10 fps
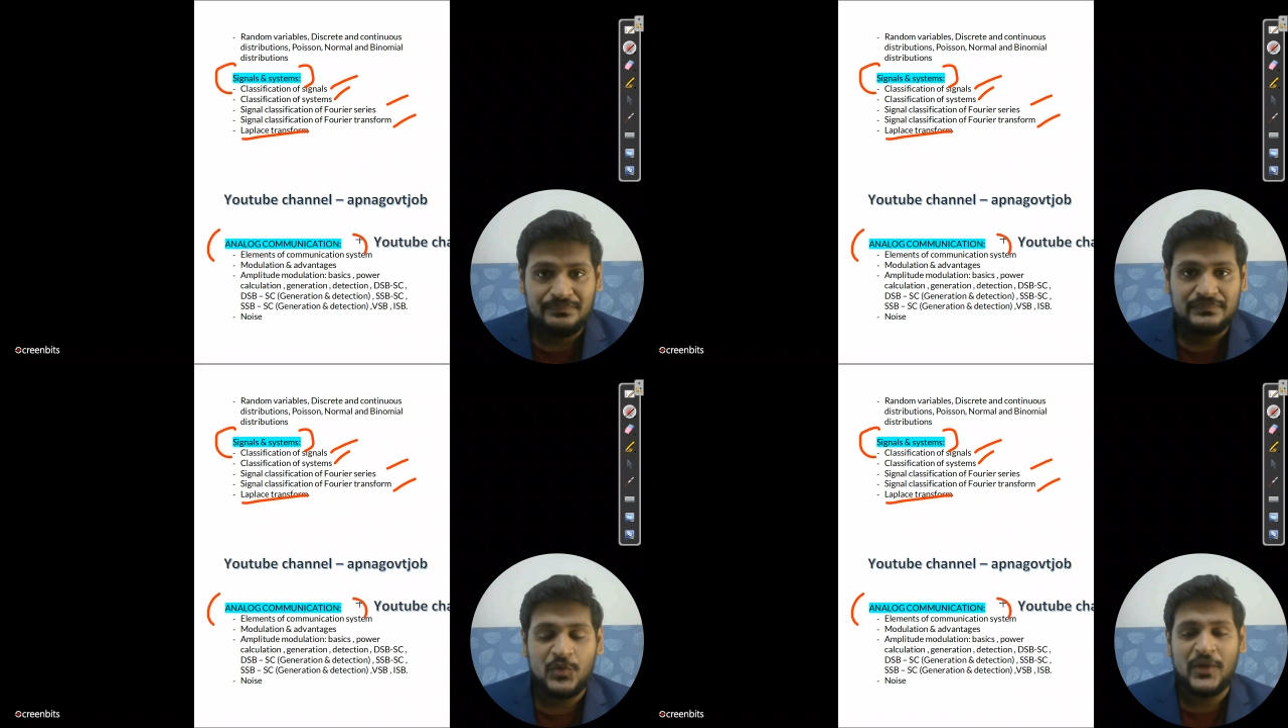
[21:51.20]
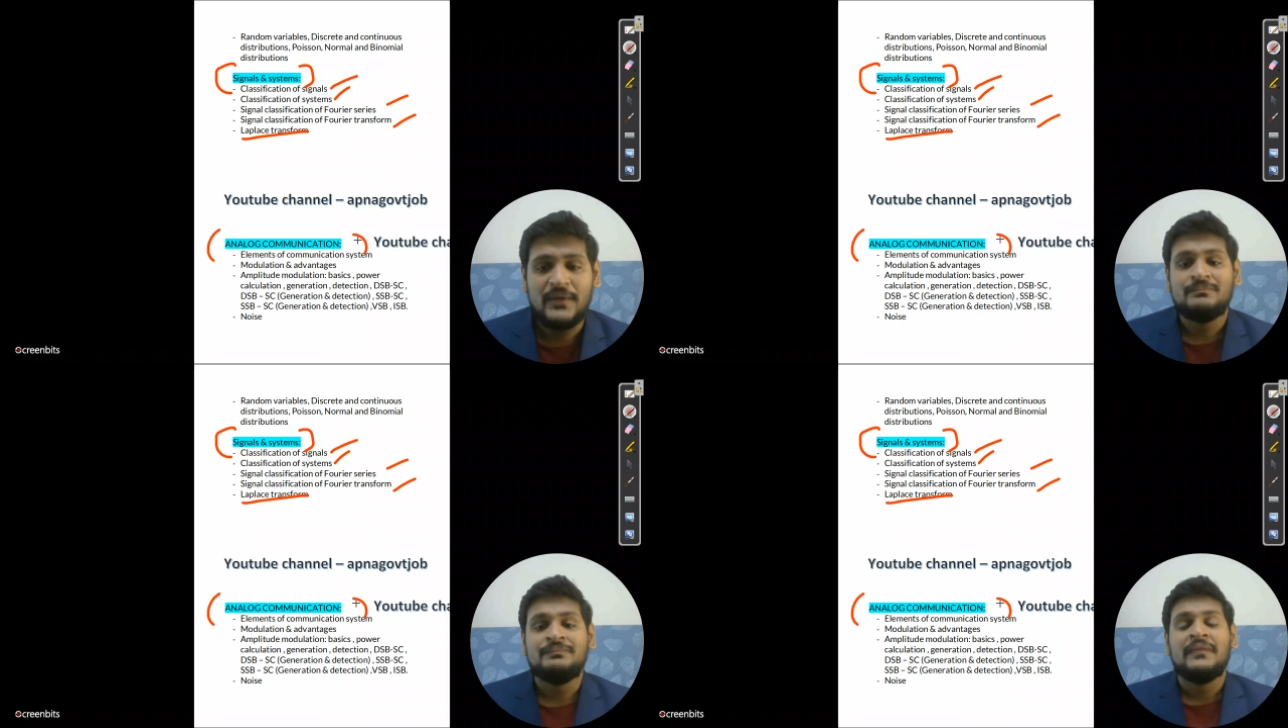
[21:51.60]

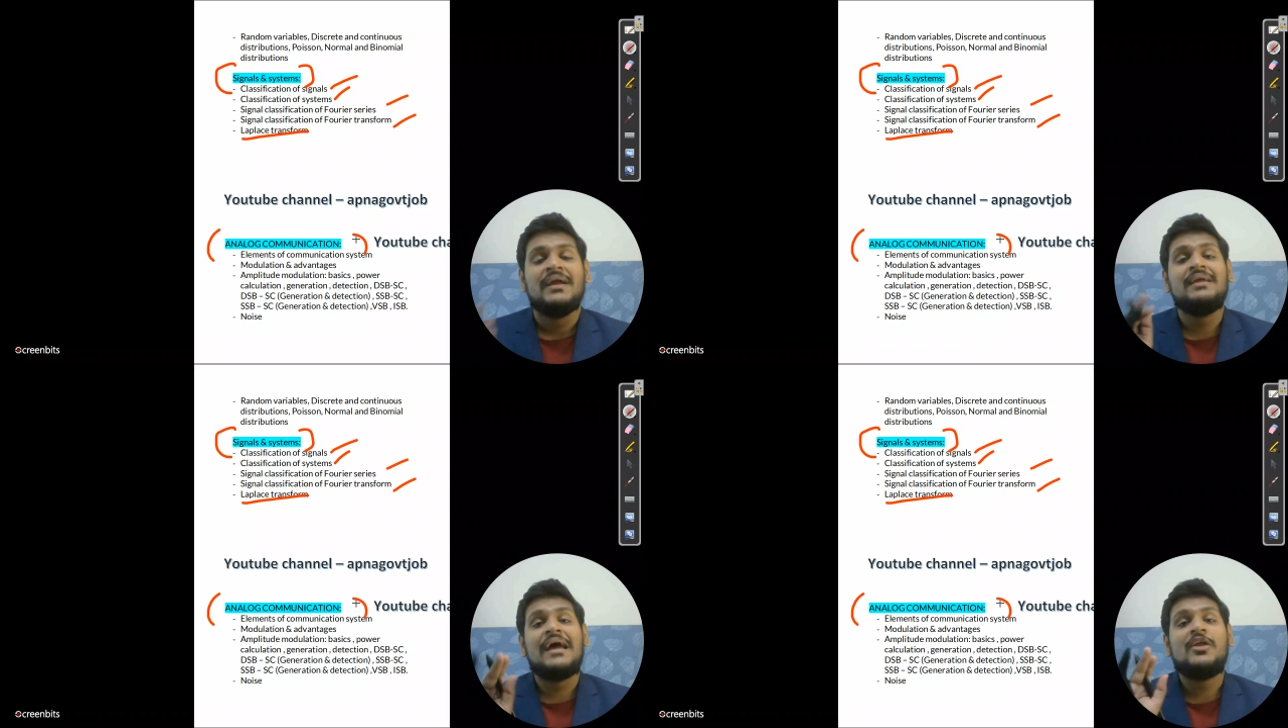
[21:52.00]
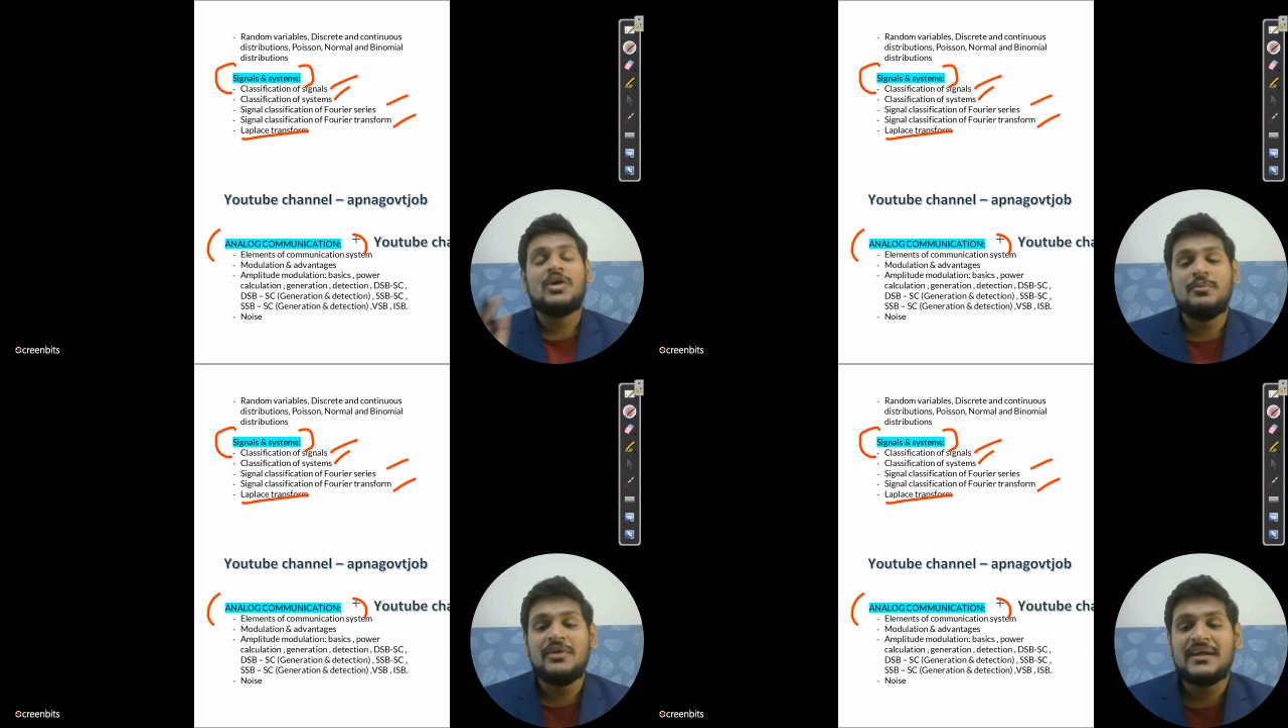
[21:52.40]
Okay. In analog
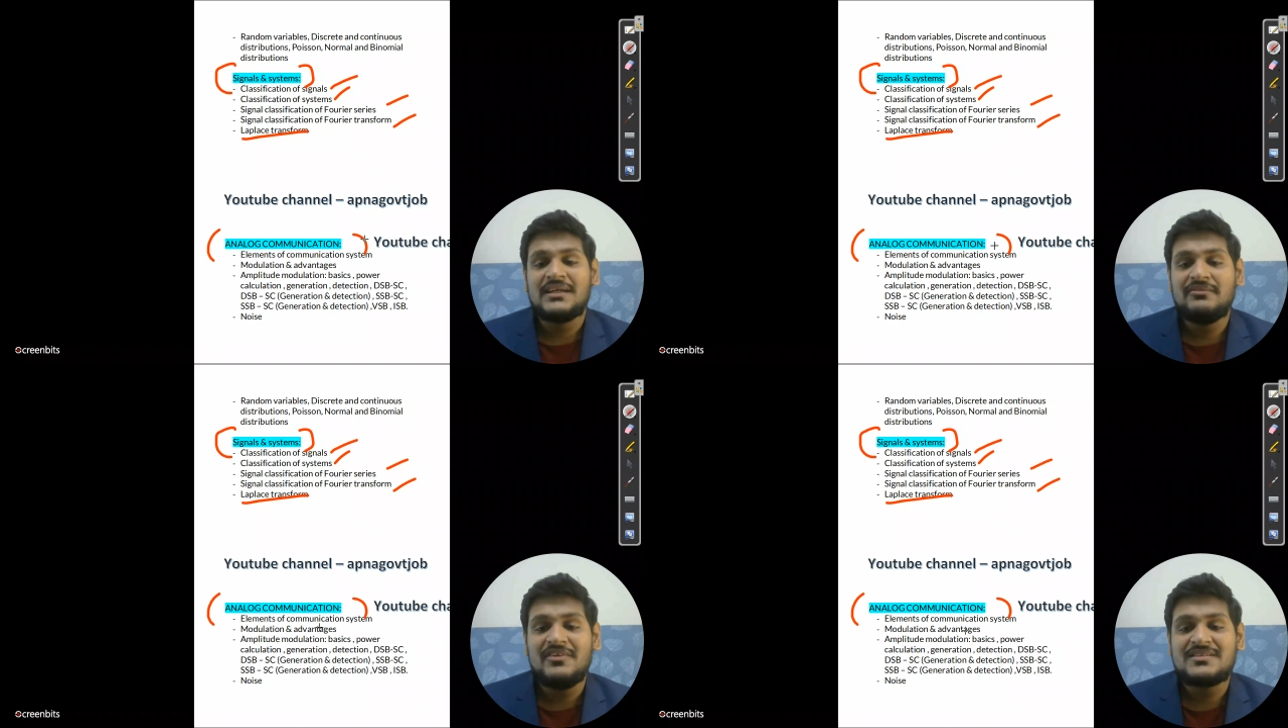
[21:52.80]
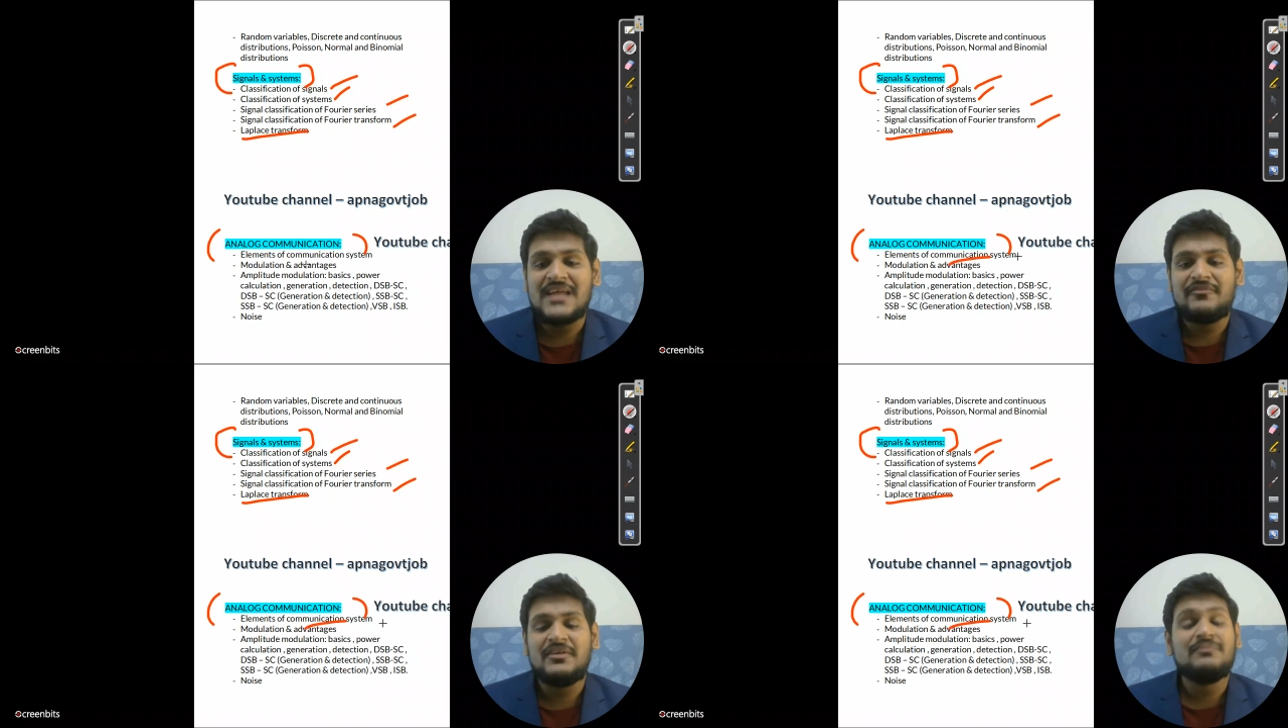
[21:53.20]
communication, we will
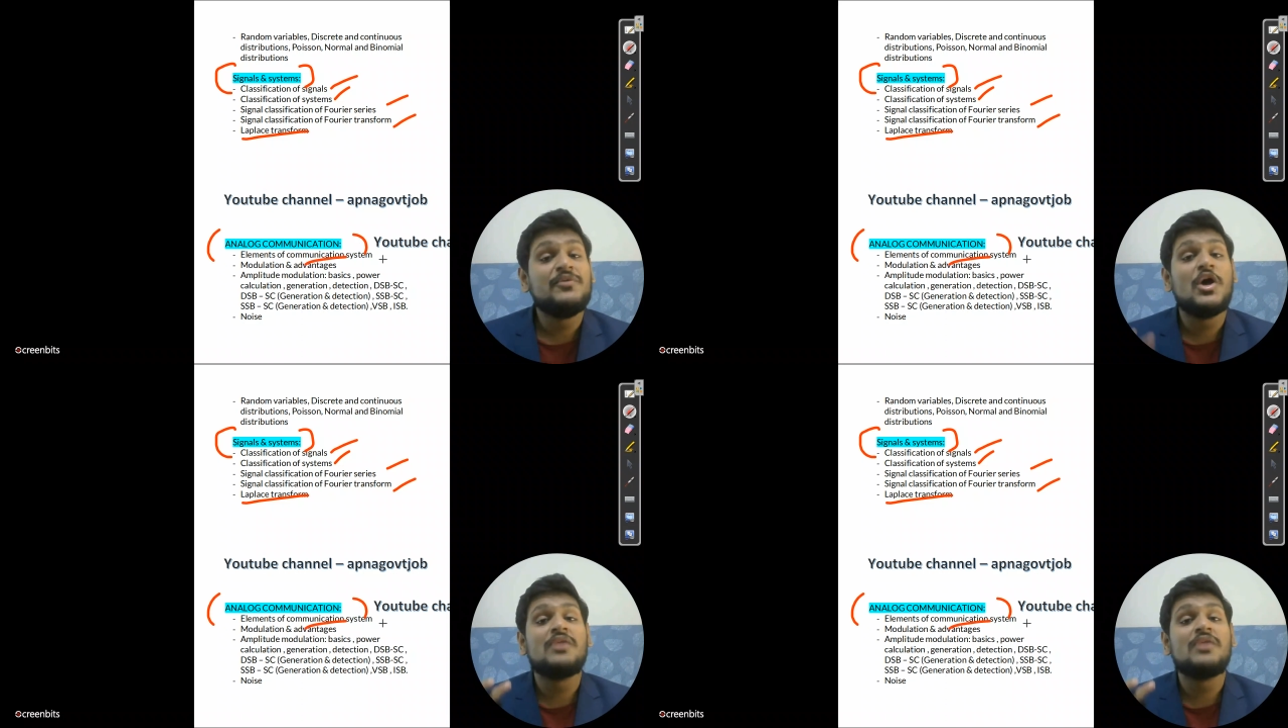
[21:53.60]
start with your